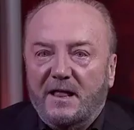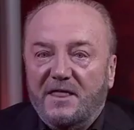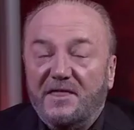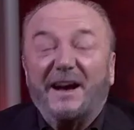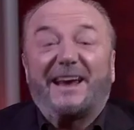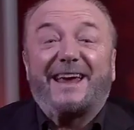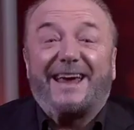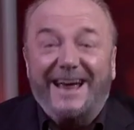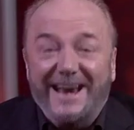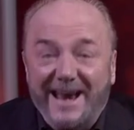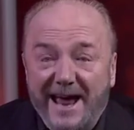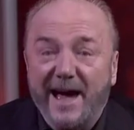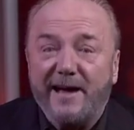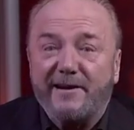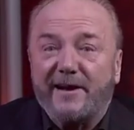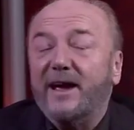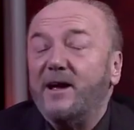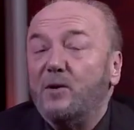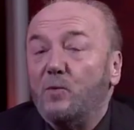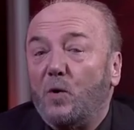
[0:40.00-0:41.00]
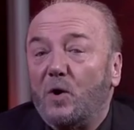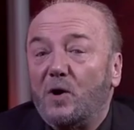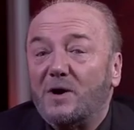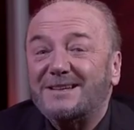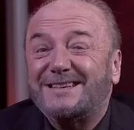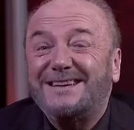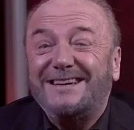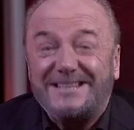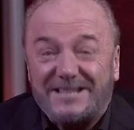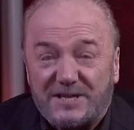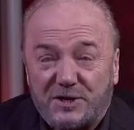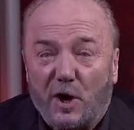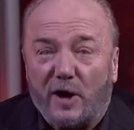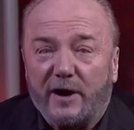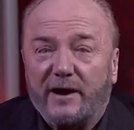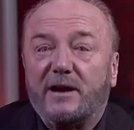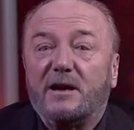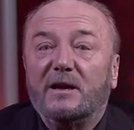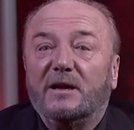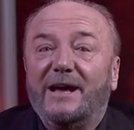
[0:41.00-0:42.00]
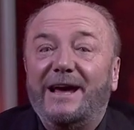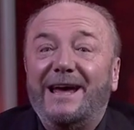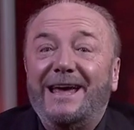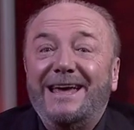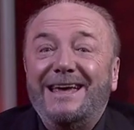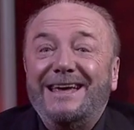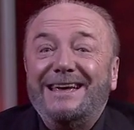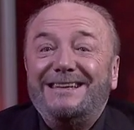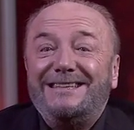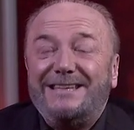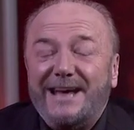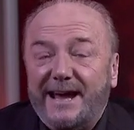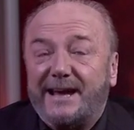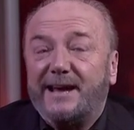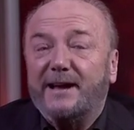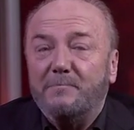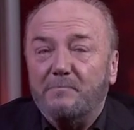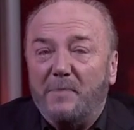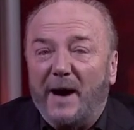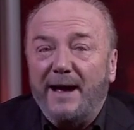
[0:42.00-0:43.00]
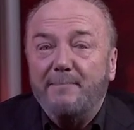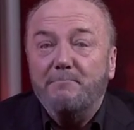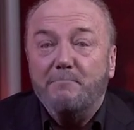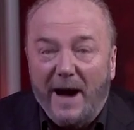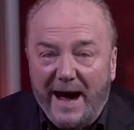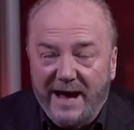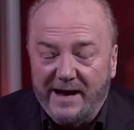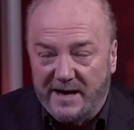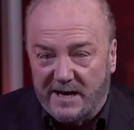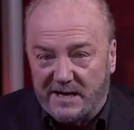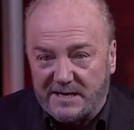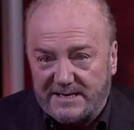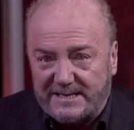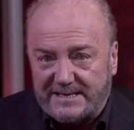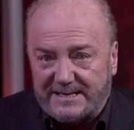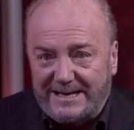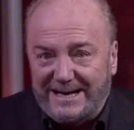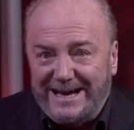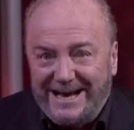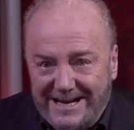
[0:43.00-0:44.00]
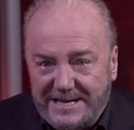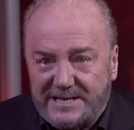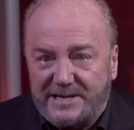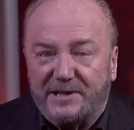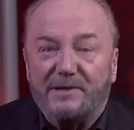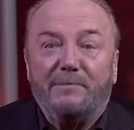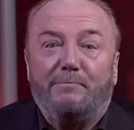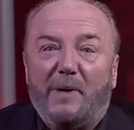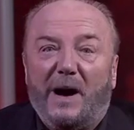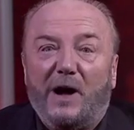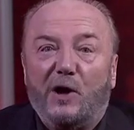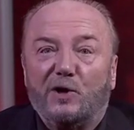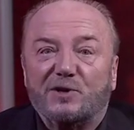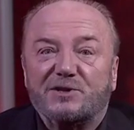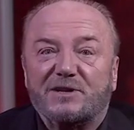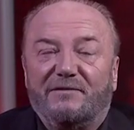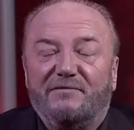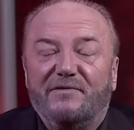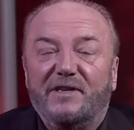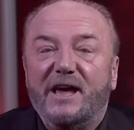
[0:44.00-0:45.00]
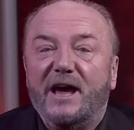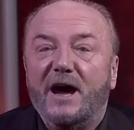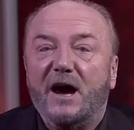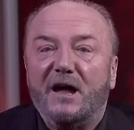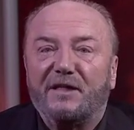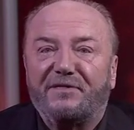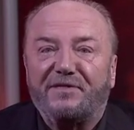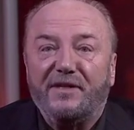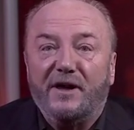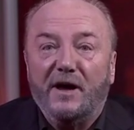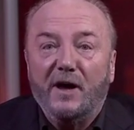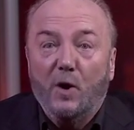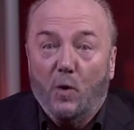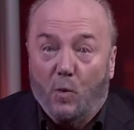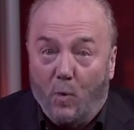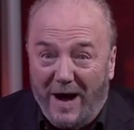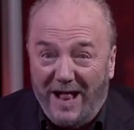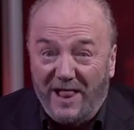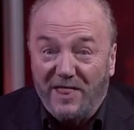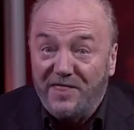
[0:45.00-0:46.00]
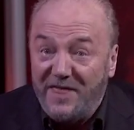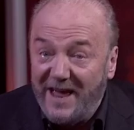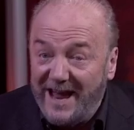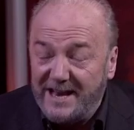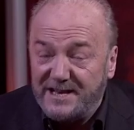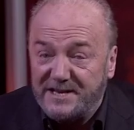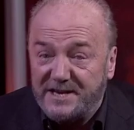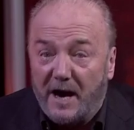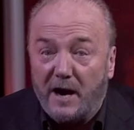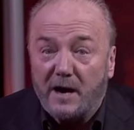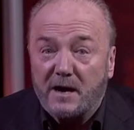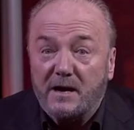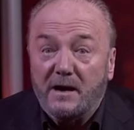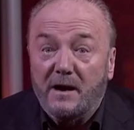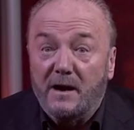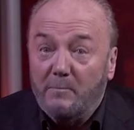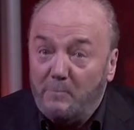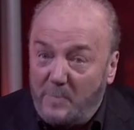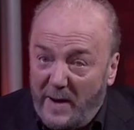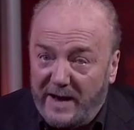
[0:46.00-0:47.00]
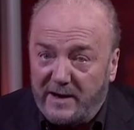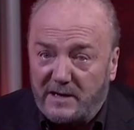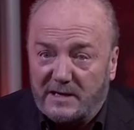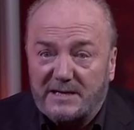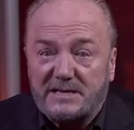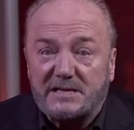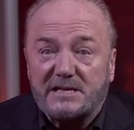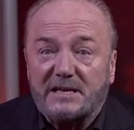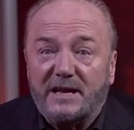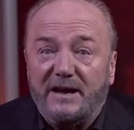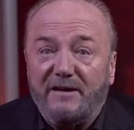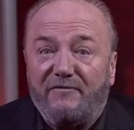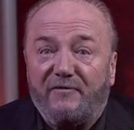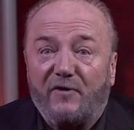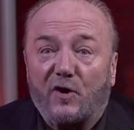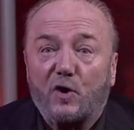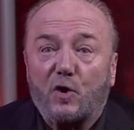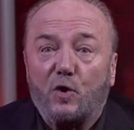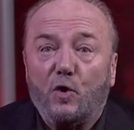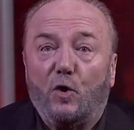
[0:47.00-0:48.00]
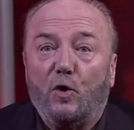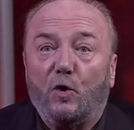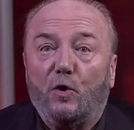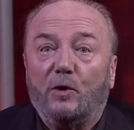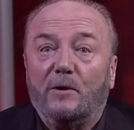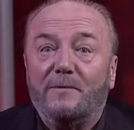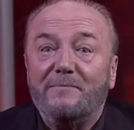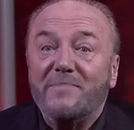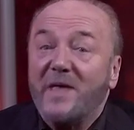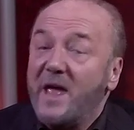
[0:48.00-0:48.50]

The Canary was historically taken by miners into the bowels of the earth while they dug perilously for coal.